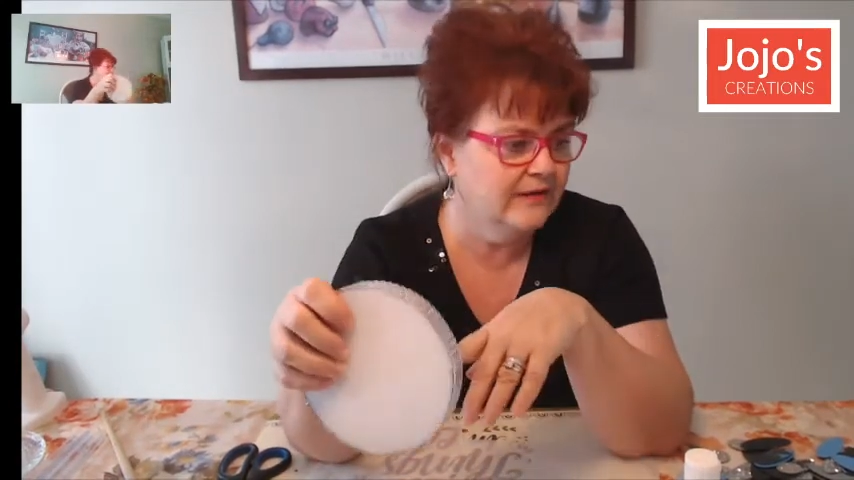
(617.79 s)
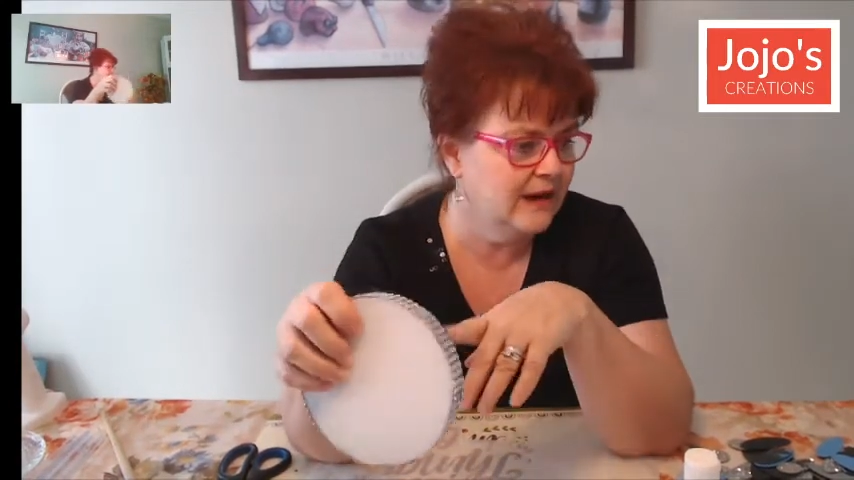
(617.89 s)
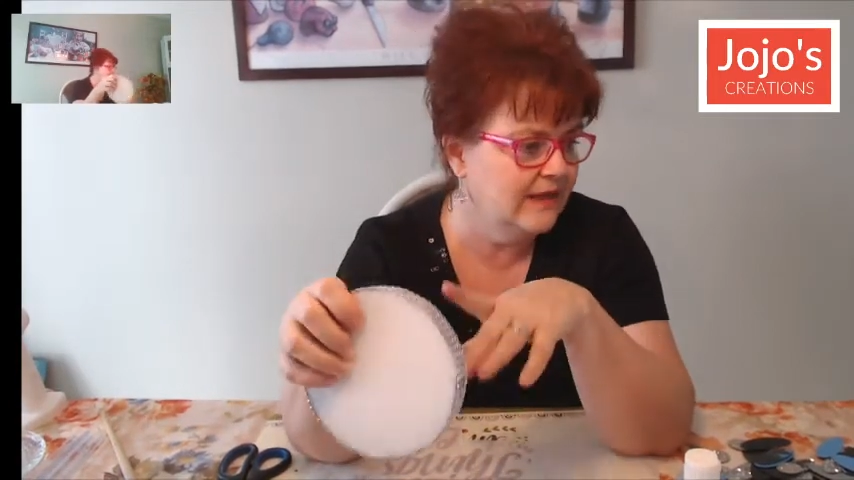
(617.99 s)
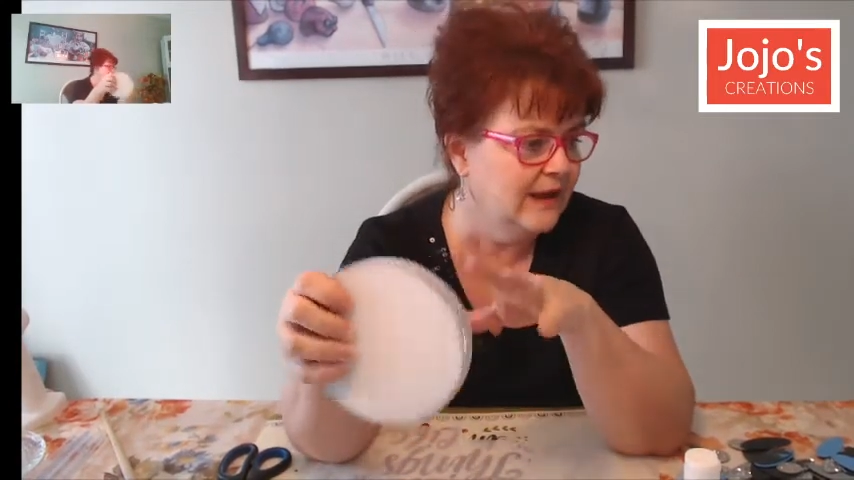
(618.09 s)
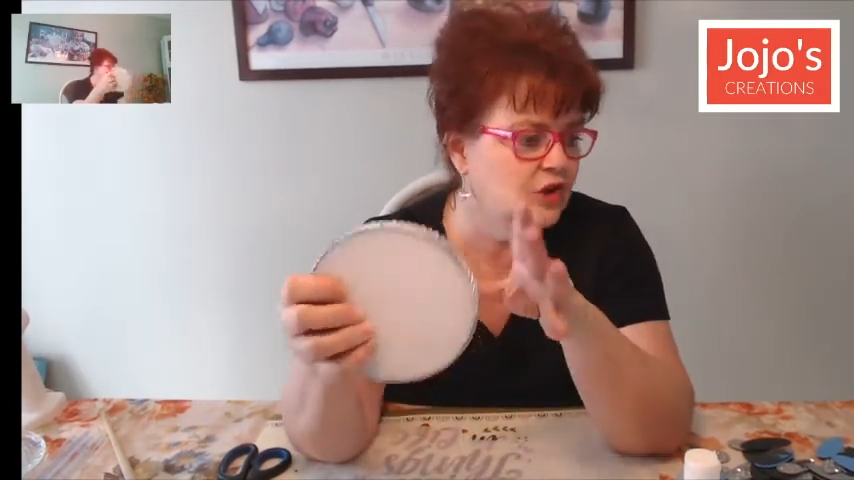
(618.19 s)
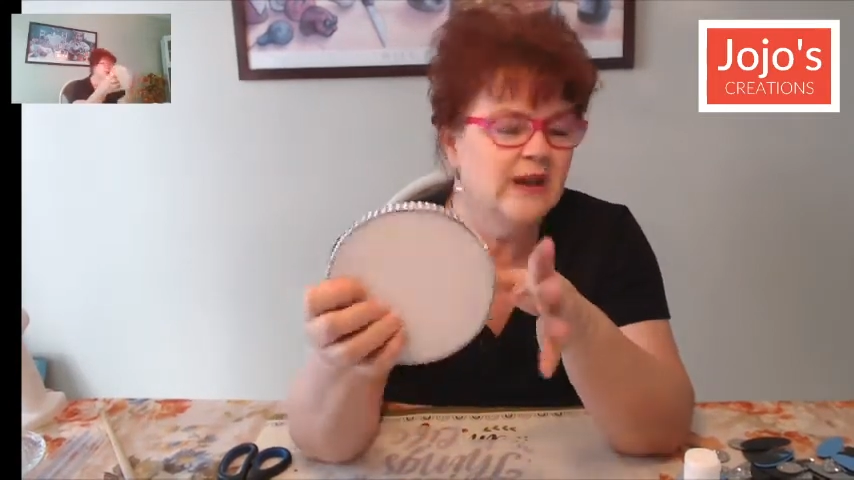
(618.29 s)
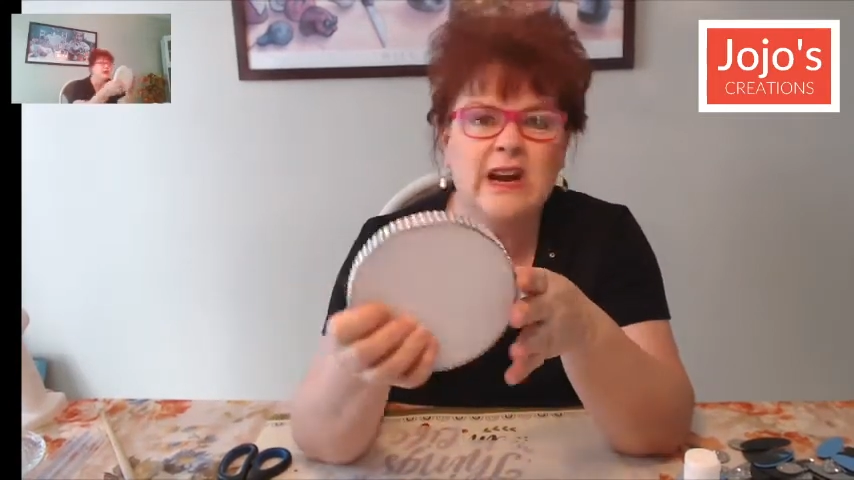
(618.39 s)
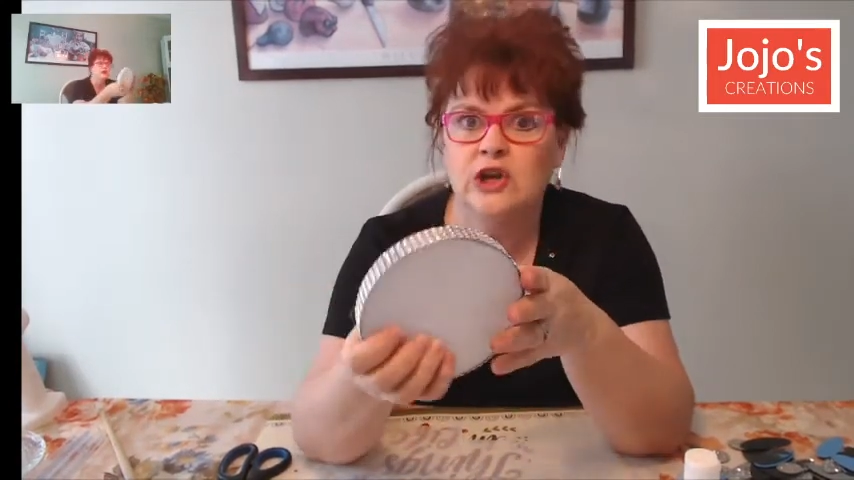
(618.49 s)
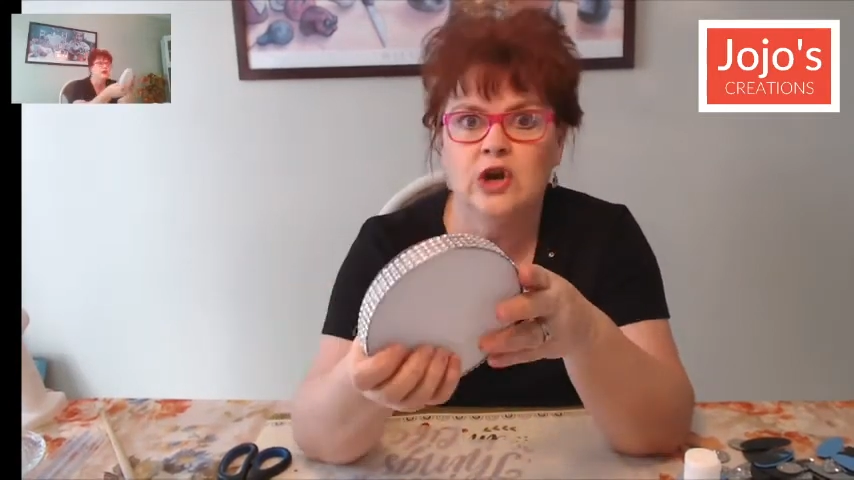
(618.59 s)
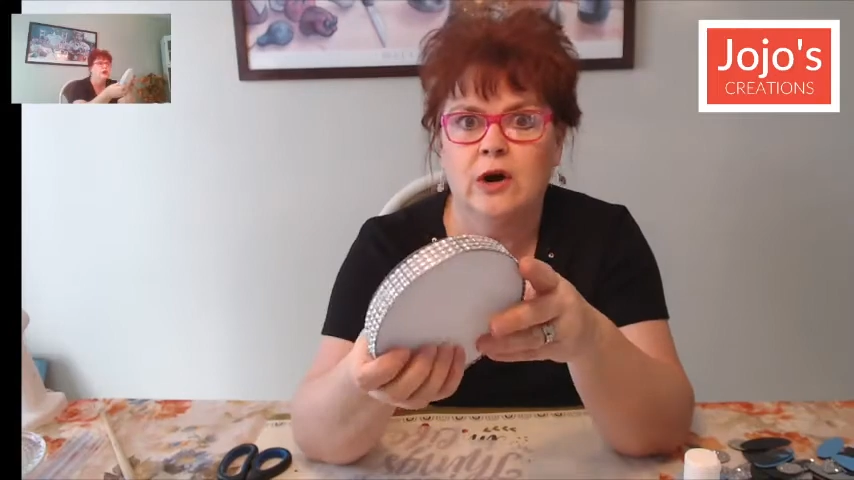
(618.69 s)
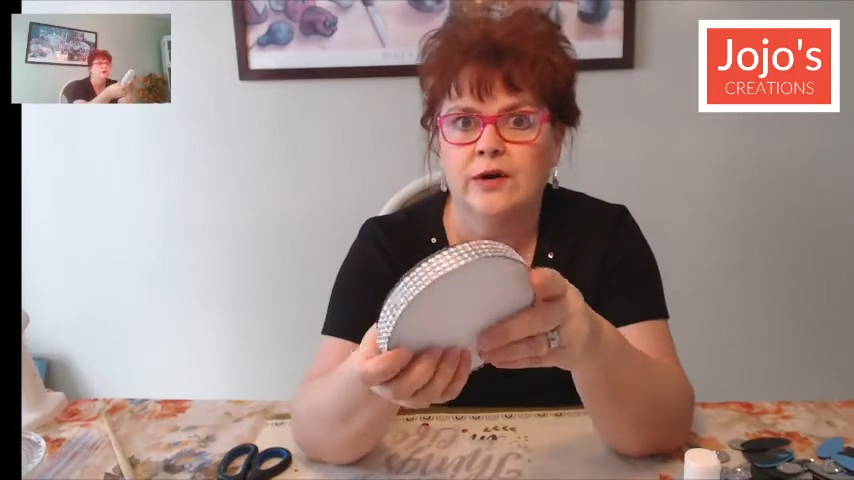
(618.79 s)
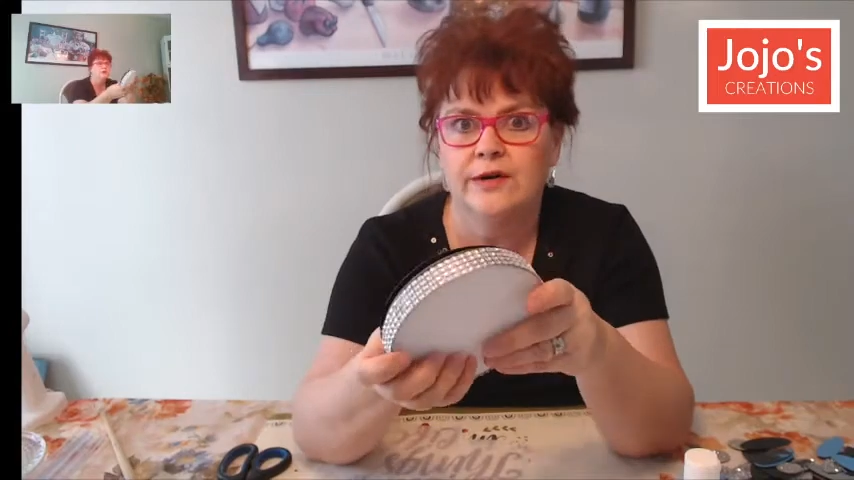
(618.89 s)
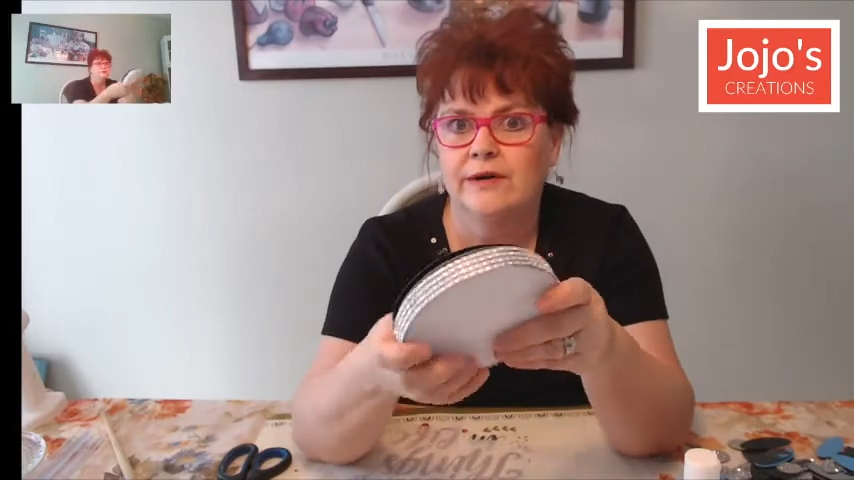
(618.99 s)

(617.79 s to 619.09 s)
and I think you get a yard.